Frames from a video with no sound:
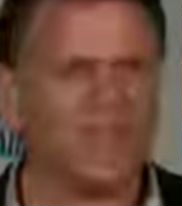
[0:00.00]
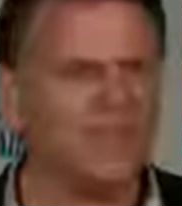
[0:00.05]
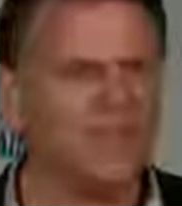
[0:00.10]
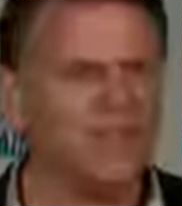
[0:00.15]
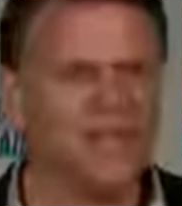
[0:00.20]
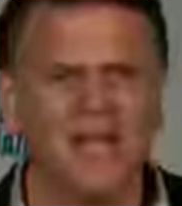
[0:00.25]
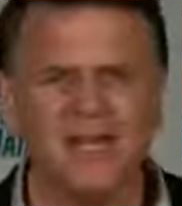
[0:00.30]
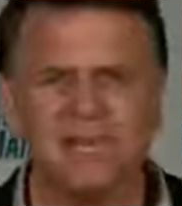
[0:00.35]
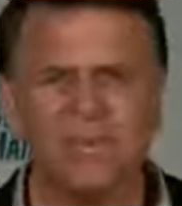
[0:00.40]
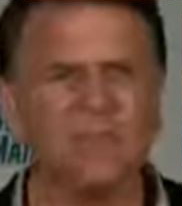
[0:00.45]

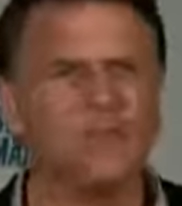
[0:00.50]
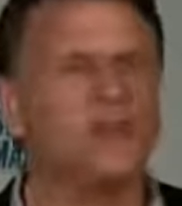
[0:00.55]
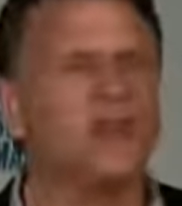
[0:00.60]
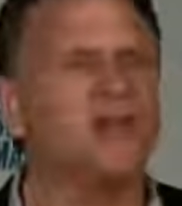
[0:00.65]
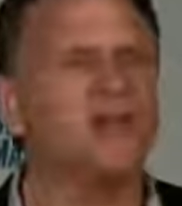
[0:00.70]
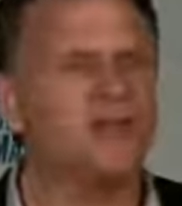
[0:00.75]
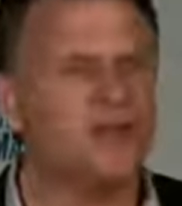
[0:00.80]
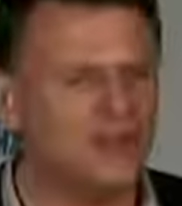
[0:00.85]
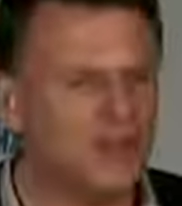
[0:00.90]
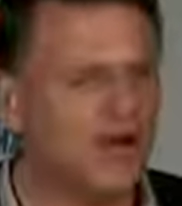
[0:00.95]
You had to
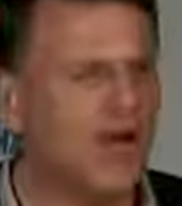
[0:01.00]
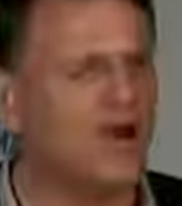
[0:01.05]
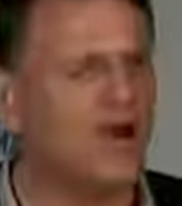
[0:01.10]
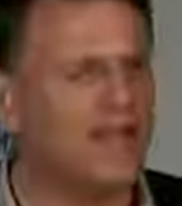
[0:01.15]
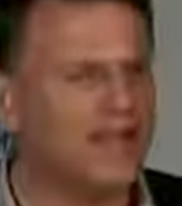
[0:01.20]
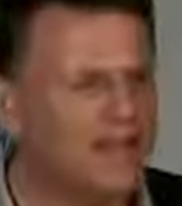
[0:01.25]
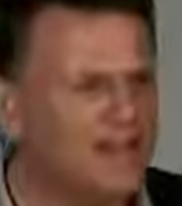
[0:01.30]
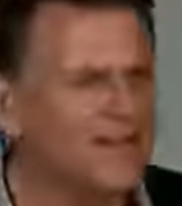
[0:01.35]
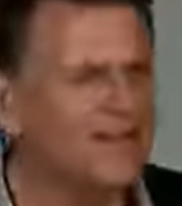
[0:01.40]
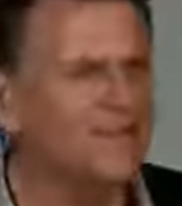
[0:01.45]
plug your
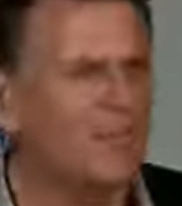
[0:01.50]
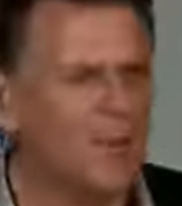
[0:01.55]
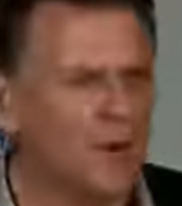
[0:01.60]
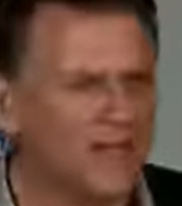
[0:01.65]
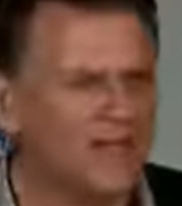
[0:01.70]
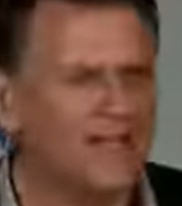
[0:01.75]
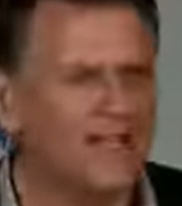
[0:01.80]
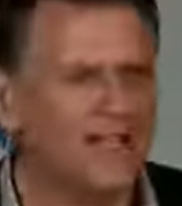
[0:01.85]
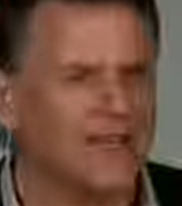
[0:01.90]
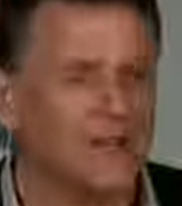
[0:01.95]
car in the
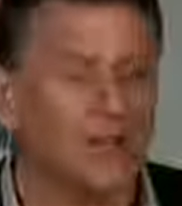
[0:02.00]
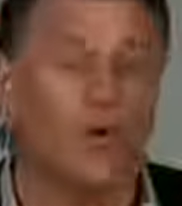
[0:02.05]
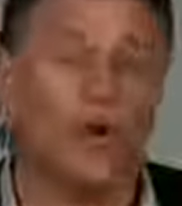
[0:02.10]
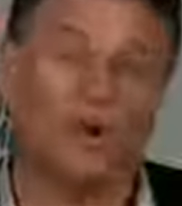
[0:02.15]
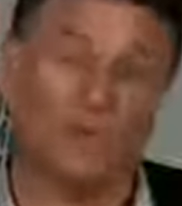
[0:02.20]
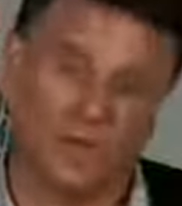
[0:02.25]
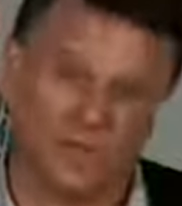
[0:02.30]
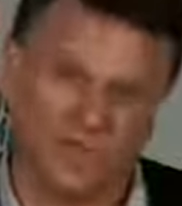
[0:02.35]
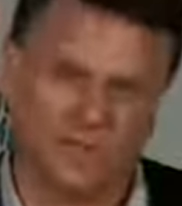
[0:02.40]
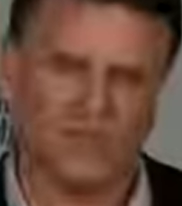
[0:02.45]
morning to get it
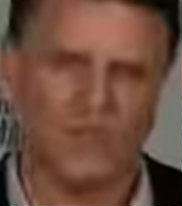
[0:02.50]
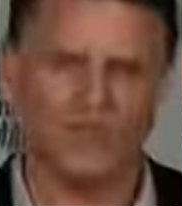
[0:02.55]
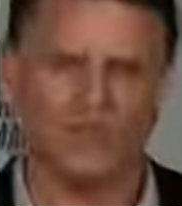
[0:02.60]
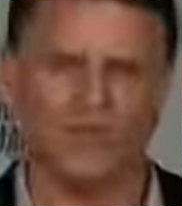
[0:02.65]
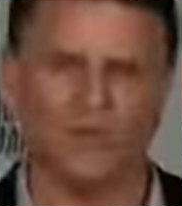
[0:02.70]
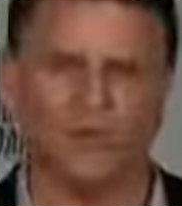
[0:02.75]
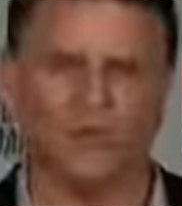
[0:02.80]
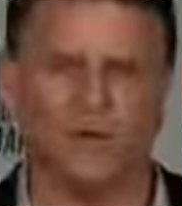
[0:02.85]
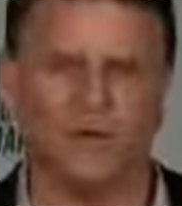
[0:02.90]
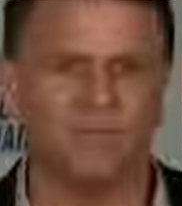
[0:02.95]
going. Well, you still
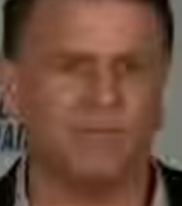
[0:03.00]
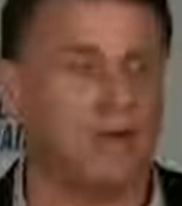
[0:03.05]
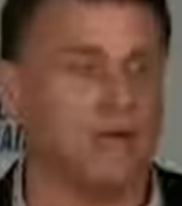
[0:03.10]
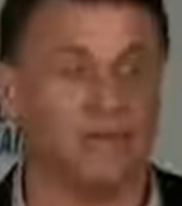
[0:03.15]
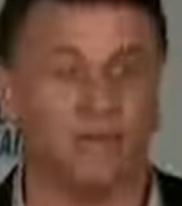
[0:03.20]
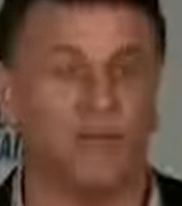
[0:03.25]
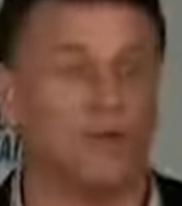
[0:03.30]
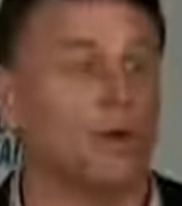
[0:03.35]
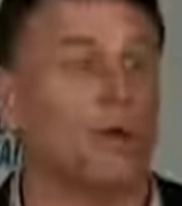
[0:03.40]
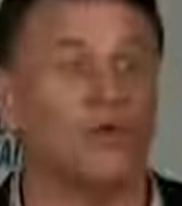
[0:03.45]
do in
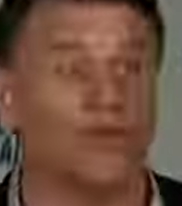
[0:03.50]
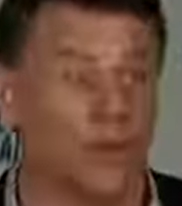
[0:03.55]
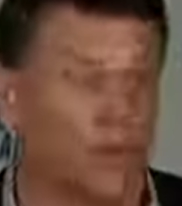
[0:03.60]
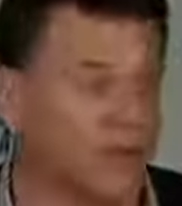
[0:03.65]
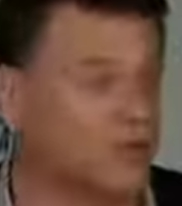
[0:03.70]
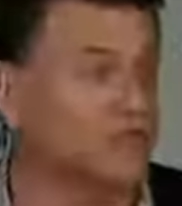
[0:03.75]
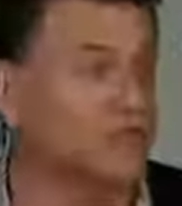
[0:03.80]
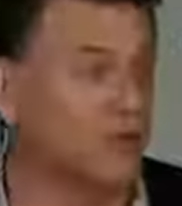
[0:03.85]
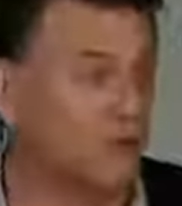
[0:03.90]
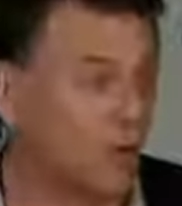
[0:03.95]
Winnipeg, but you don't in the
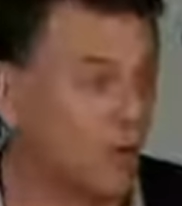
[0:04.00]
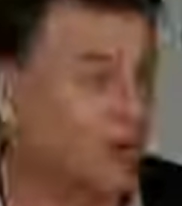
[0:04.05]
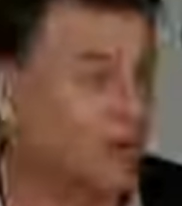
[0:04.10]
rest of